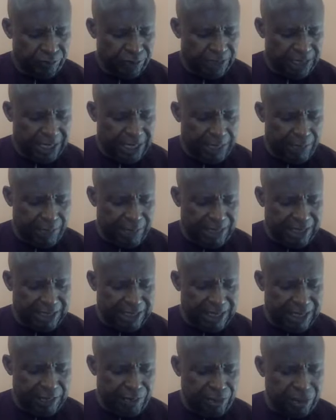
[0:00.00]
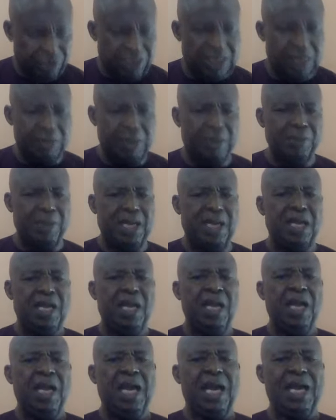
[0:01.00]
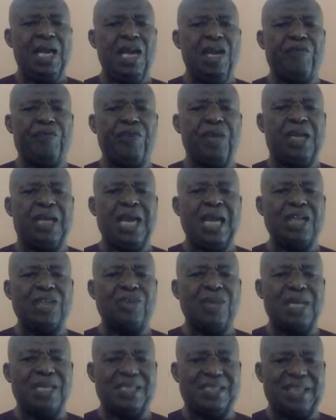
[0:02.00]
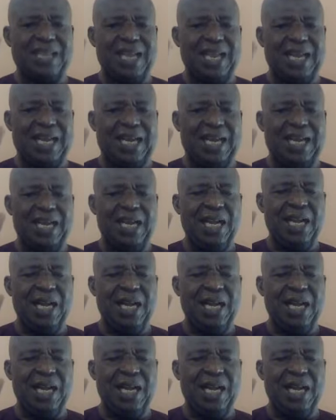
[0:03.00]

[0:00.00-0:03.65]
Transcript: In the mighty name of Jesus, I pray, man. And if in case you are sick uh,